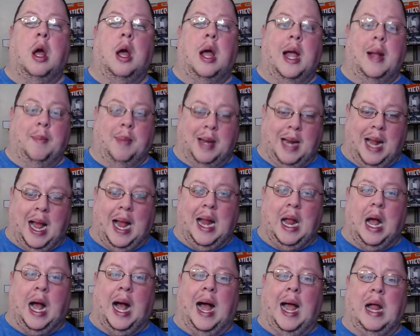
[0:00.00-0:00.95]
But
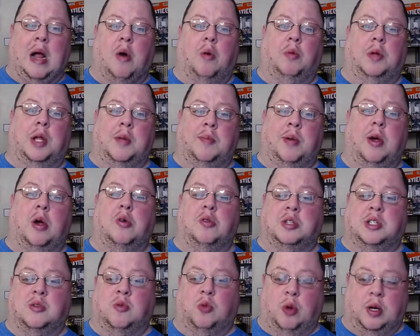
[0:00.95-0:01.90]
I only
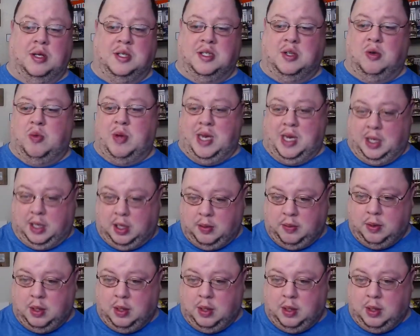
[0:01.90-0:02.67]
post once a week.